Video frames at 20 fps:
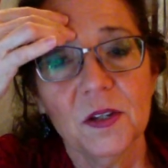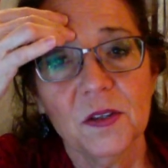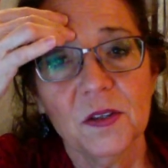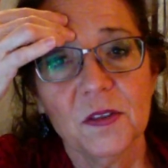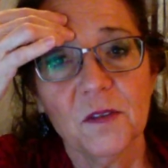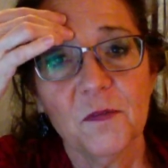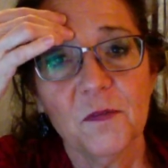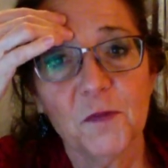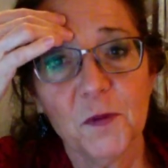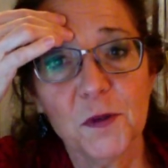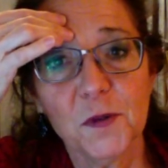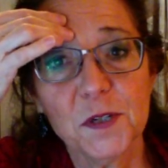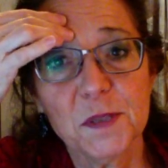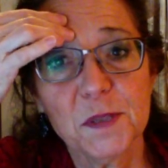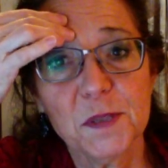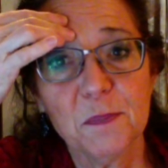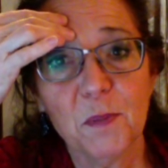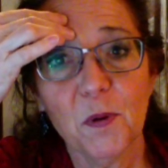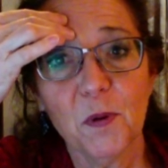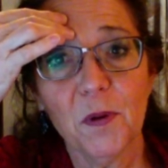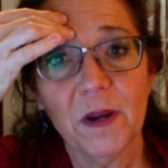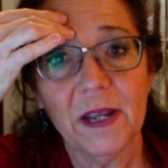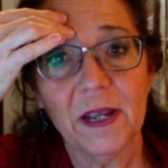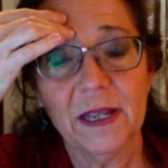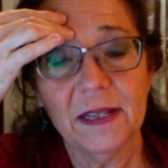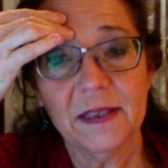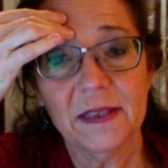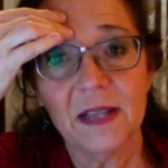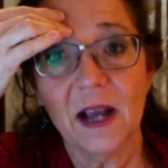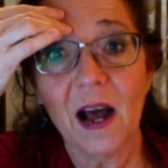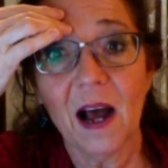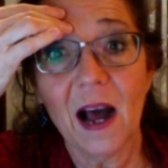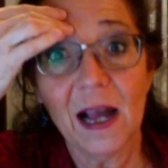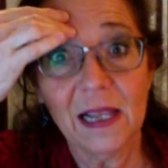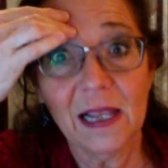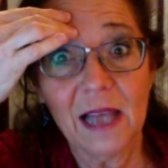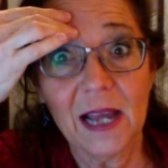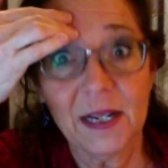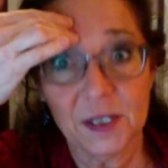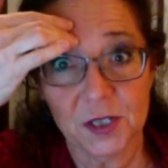the first point that I
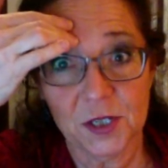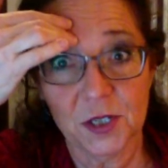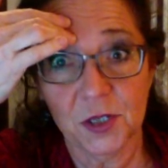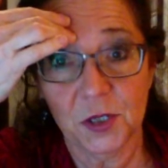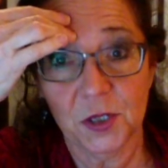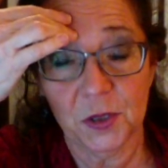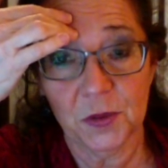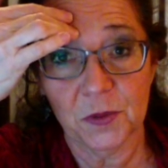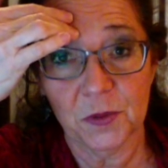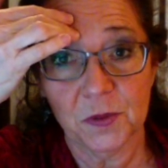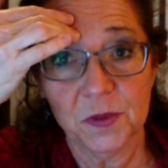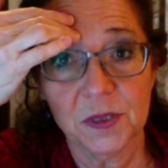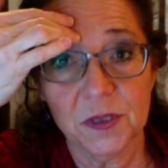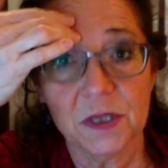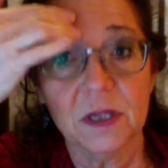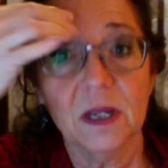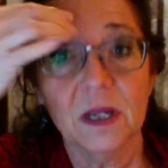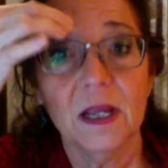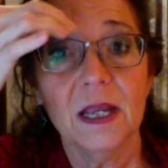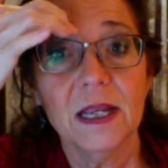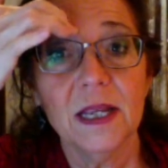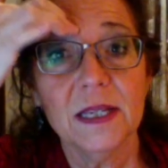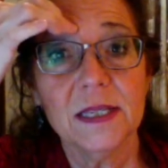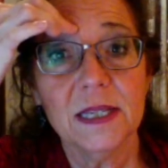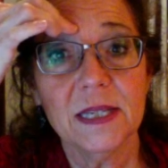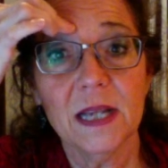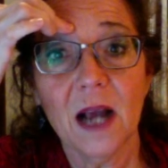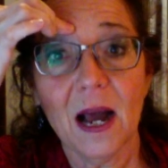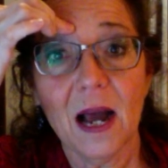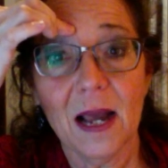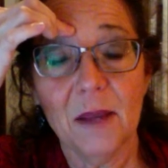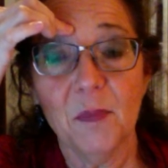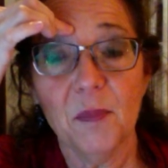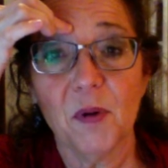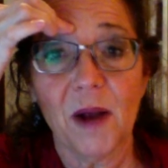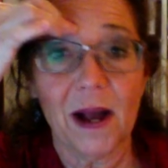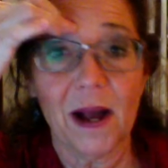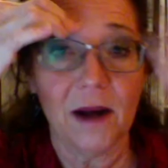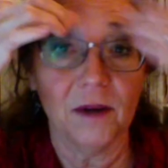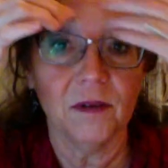like to use is the
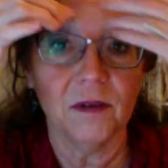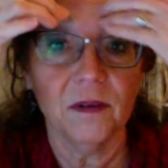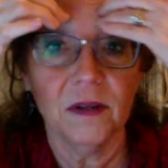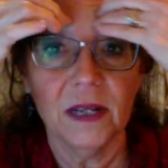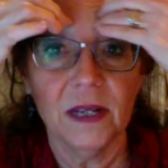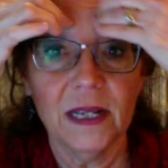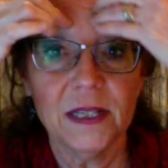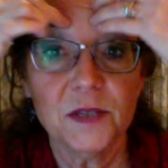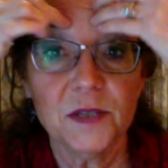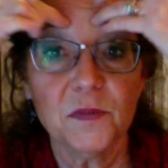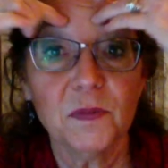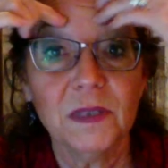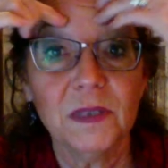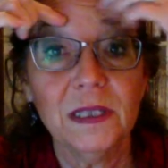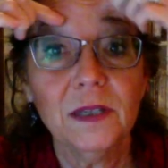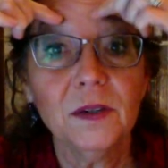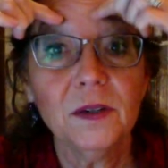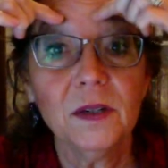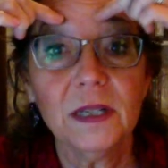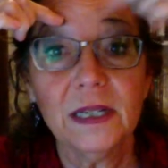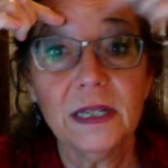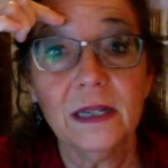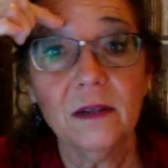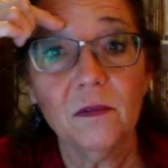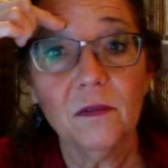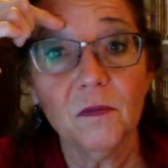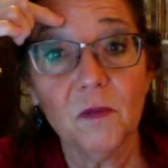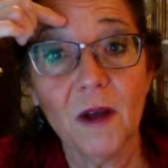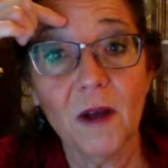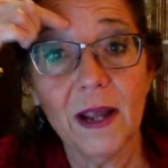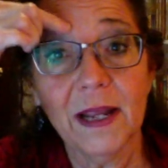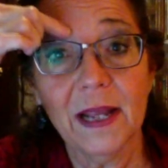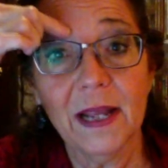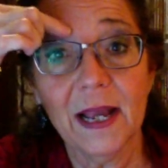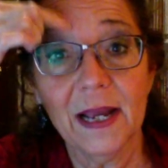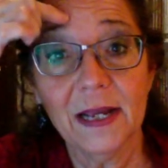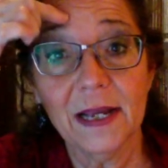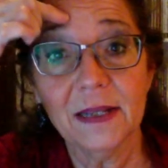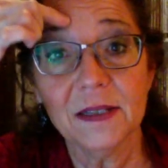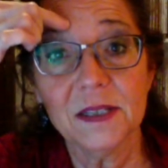eyebrow. It's literally right
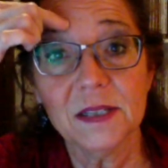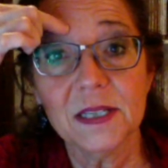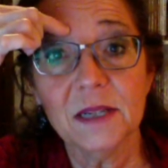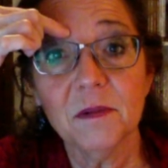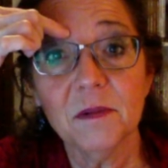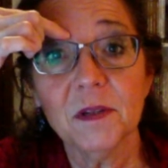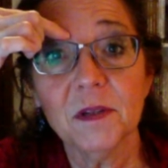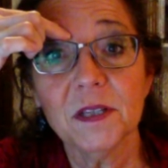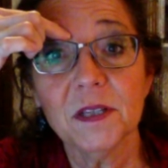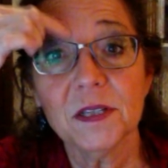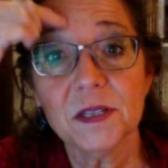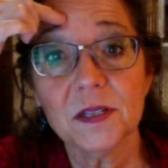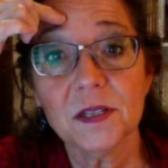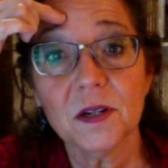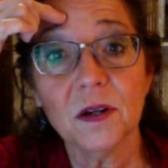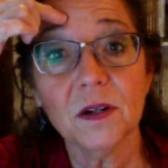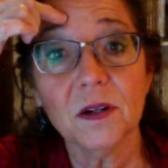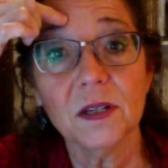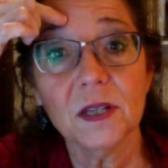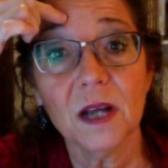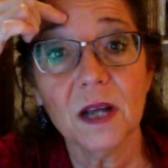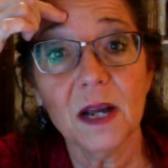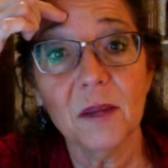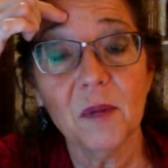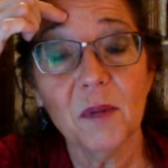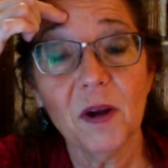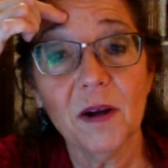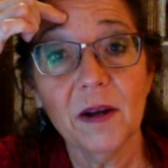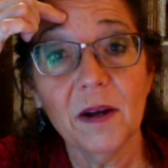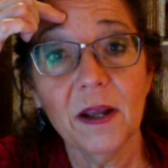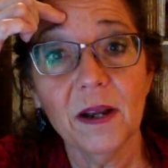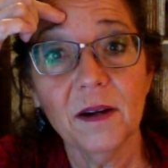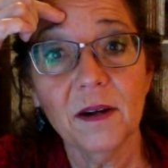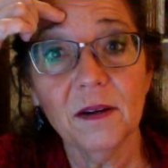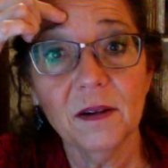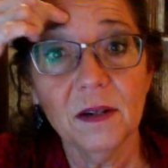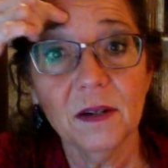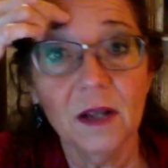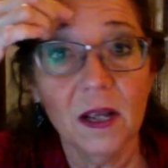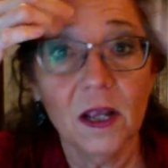at, see where the start of the eyebrow hair?
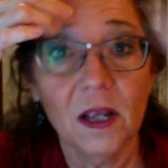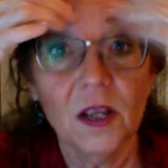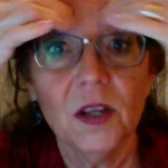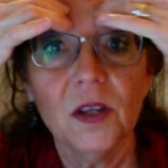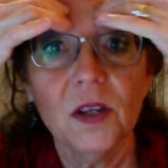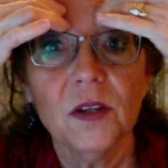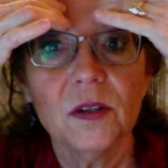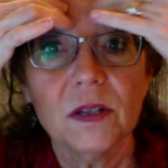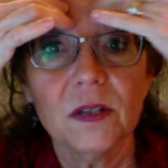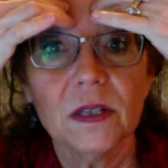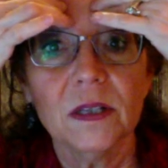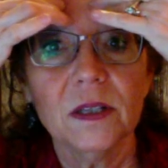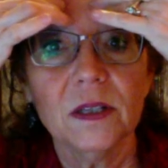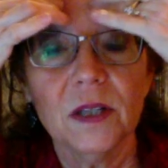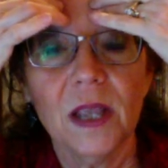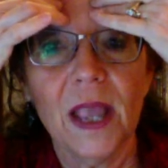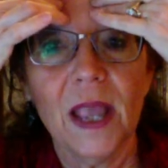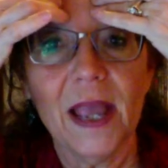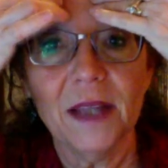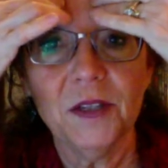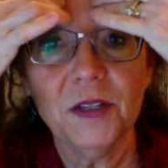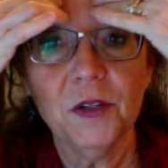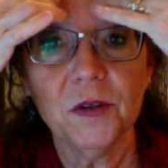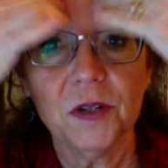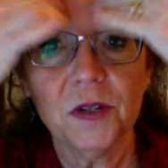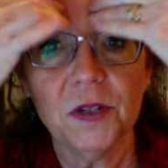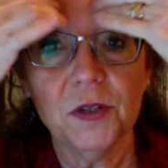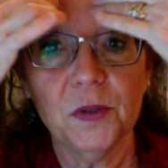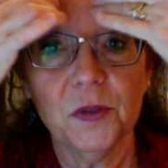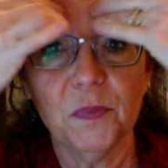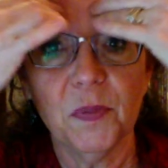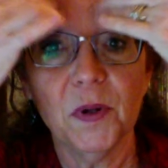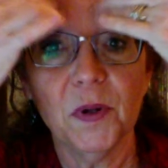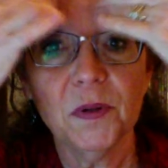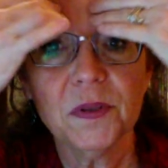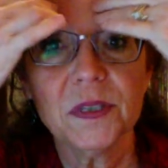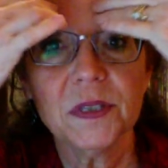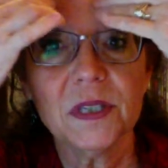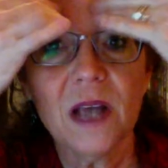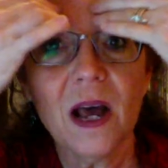And you can do both
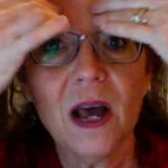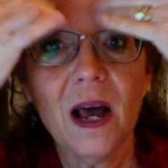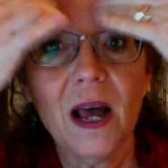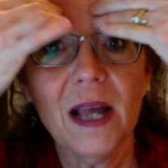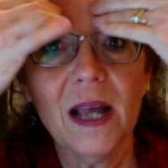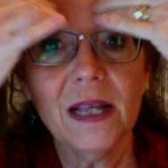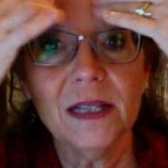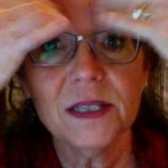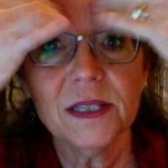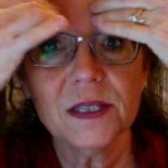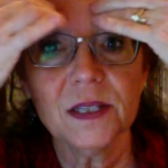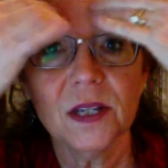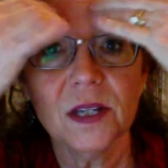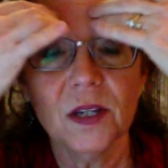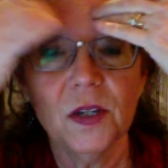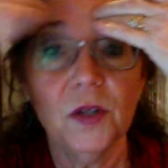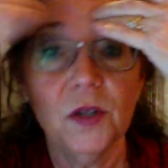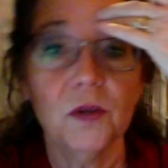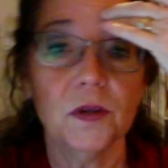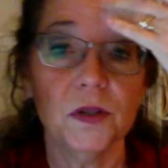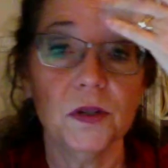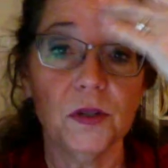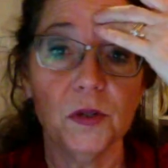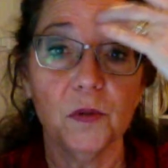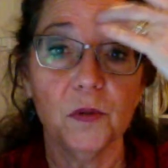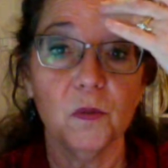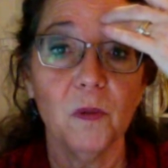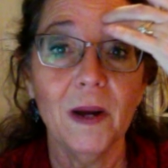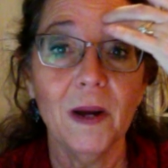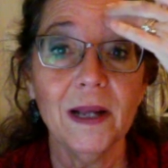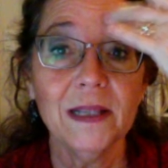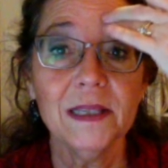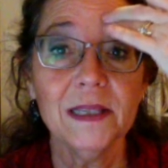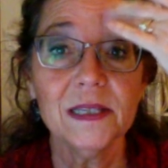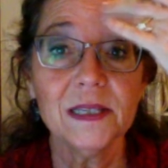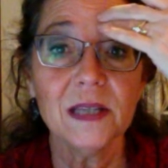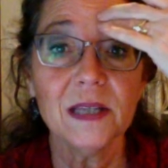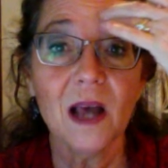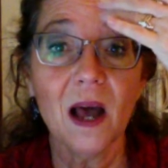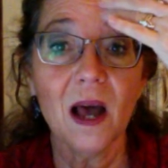sides, you can do one
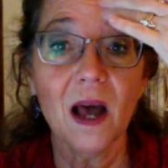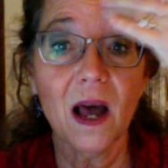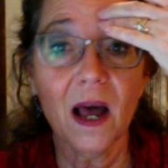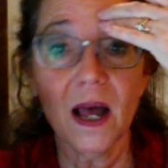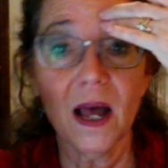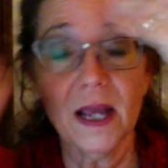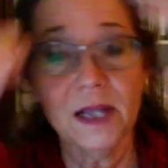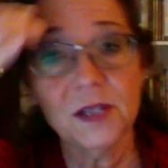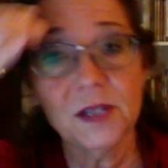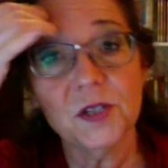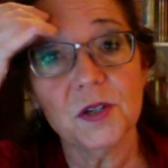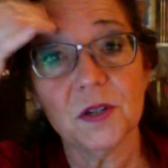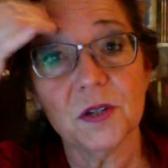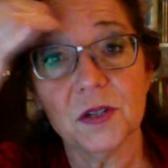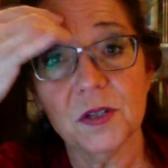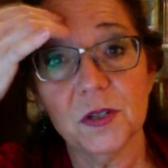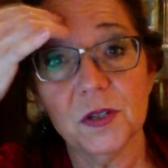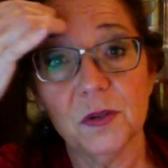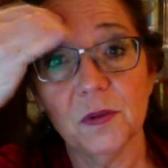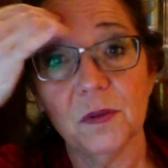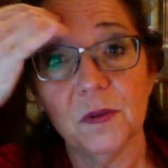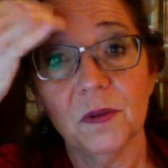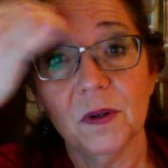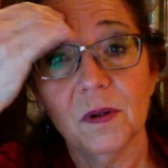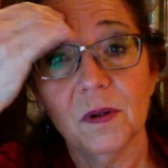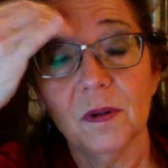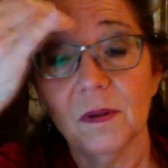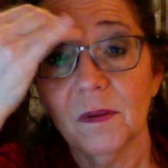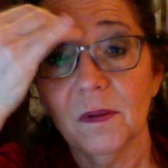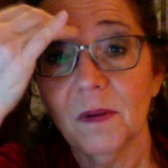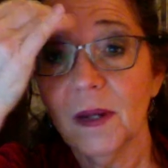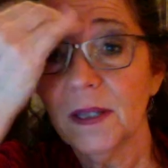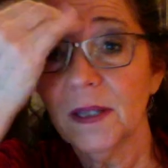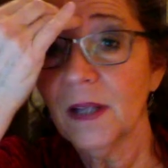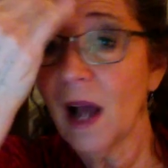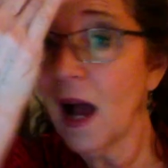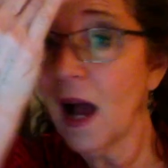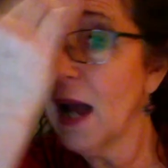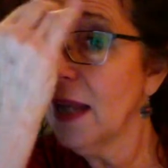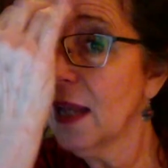side, you can do, and
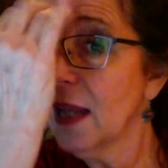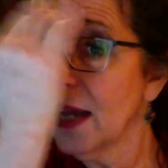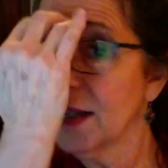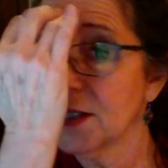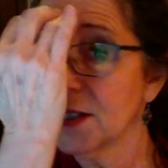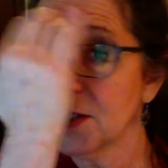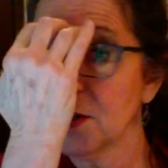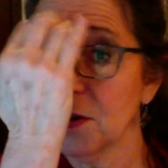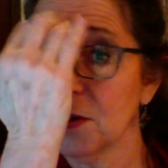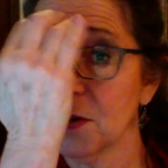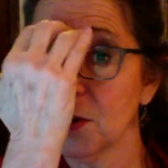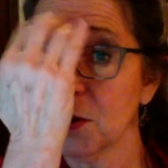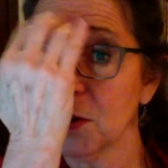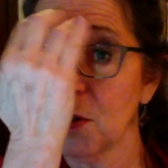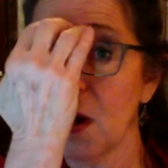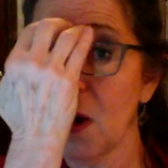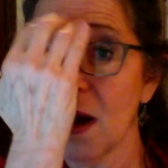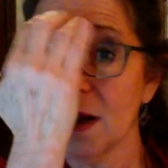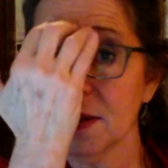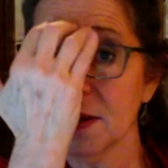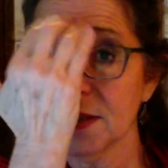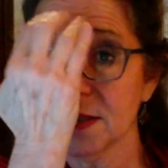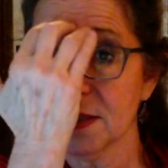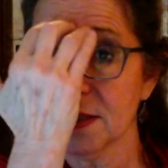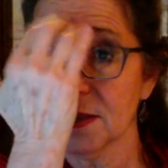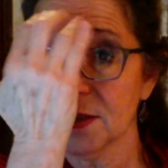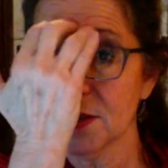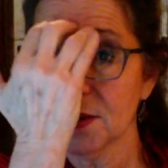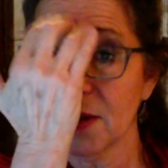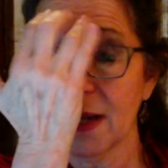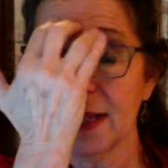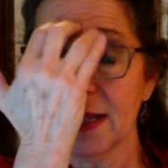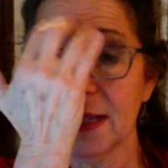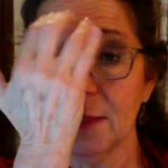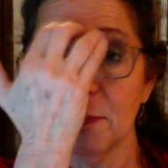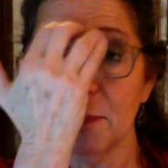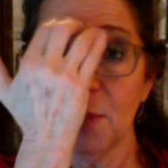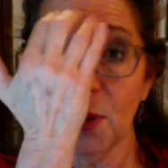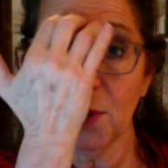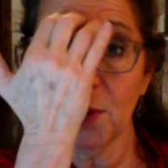I like to go across so I
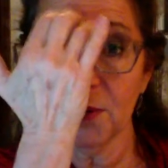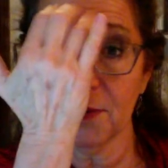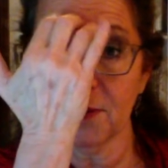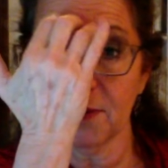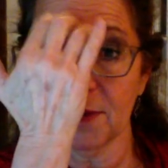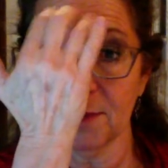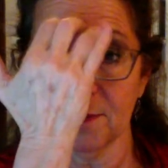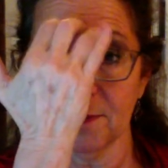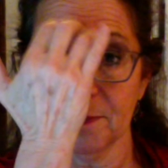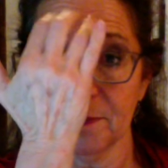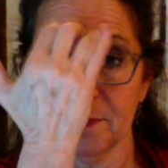get both of them.